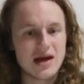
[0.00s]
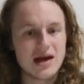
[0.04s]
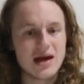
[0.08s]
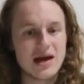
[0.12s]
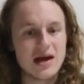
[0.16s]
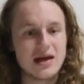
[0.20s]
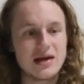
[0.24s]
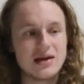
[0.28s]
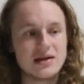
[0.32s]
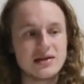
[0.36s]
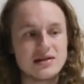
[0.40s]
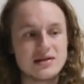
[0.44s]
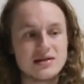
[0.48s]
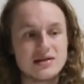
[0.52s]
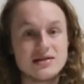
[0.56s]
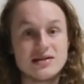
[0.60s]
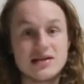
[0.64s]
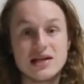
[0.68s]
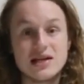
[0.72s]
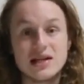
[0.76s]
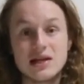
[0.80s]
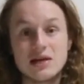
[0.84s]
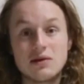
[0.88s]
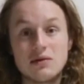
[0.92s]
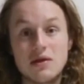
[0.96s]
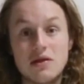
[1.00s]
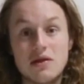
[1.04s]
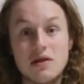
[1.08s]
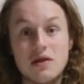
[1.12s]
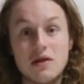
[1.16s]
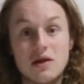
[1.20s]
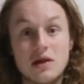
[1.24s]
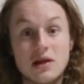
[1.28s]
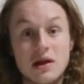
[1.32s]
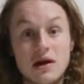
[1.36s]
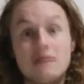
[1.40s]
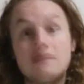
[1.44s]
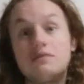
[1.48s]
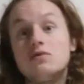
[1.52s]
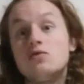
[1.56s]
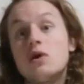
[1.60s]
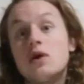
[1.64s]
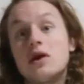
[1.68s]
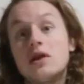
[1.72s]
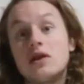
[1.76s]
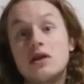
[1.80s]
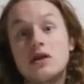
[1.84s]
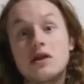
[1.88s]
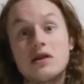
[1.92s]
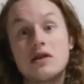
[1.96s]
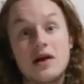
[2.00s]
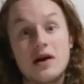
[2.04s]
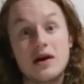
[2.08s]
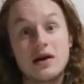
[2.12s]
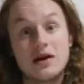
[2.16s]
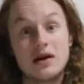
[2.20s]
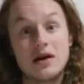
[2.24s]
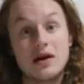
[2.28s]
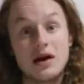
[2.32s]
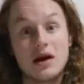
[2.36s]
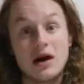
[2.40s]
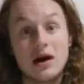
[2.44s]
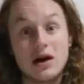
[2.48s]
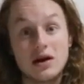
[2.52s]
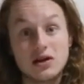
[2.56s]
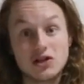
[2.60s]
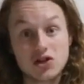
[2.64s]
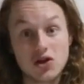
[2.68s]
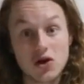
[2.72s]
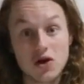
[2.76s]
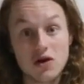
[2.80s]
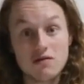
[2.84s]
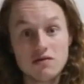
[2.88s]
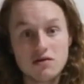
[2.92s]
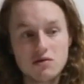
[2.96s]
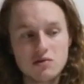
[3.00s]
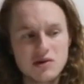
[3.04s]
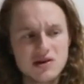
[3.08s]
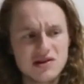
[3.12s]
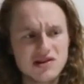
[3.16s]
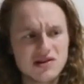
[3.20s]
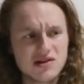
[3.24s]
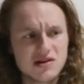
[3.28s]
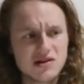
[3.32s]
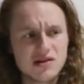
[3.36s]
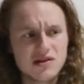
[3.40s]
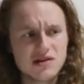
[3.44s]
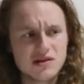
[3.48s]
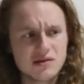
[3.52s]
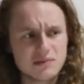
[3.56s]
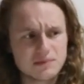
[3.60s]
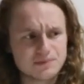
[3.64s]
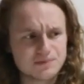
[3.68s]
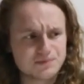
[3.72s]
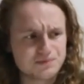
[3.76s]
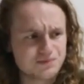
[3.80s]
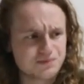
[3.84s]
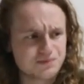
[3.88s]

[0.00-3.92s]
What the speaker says: and dealing with loved ones that aren't Jehovah's Witnesses,